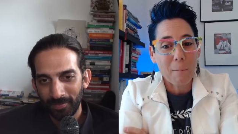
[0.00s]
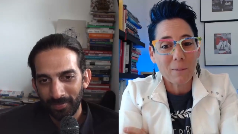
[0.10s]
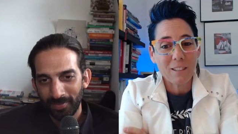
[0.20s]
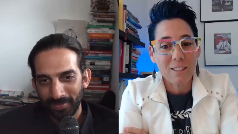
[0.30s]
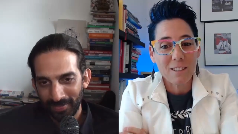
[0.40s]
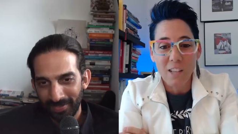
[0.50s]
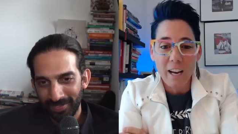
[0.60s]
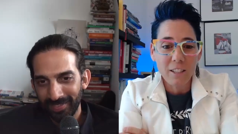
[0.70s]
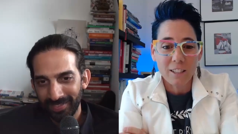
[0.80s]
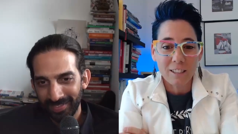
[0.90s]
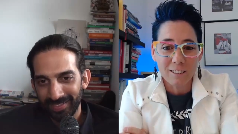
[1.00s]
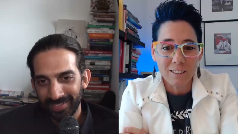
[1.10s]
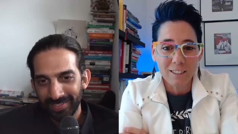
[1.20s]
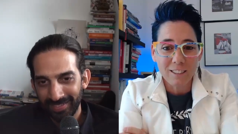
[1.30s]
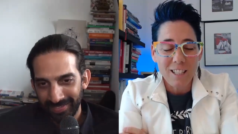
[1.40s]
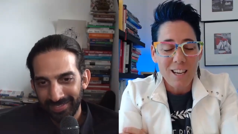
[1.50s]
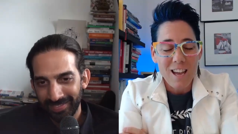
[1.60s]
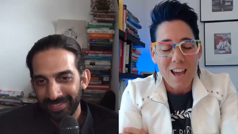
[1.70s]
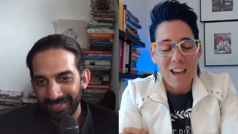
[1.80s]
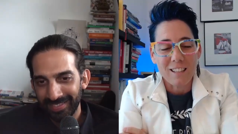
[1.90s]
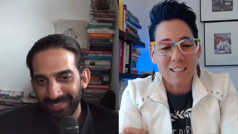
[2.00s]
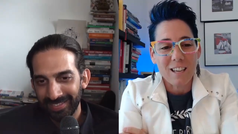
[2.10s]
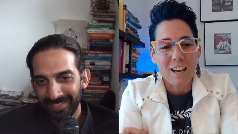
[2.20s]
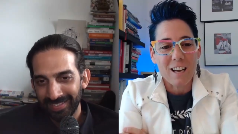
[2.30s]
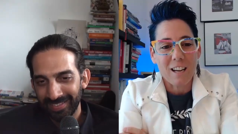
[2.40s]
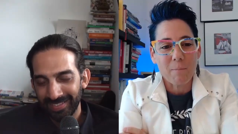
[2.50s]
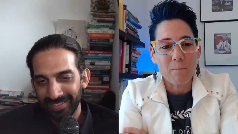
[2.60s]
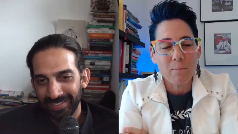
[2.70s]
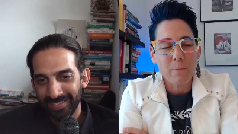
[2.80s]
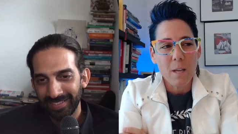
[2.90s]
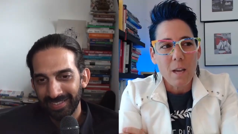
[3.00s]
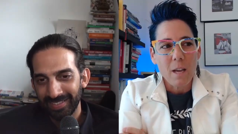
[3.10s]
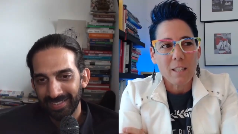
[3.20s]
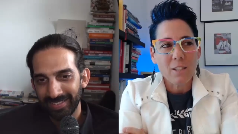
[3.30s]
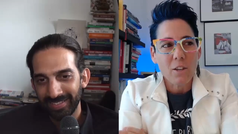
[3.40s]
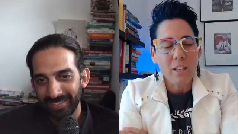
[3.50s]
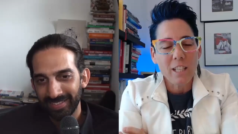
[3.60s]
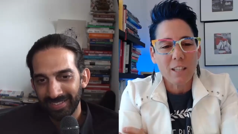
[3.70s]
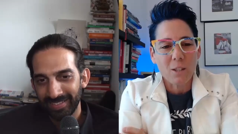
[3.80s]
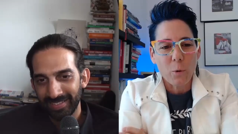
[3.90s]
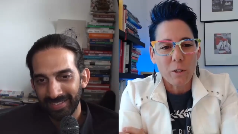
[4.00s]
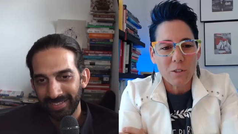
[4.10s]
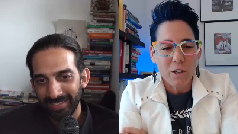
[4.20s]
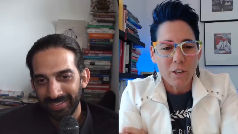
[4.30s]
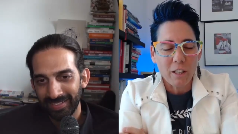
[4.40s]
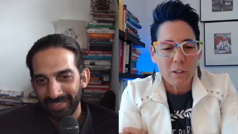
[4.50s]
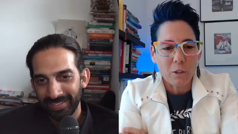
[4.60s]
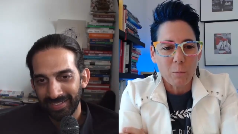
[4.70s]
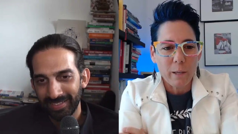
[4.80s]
Speaker 1: I'm a designer." And, um, it started to get the wheels turning a little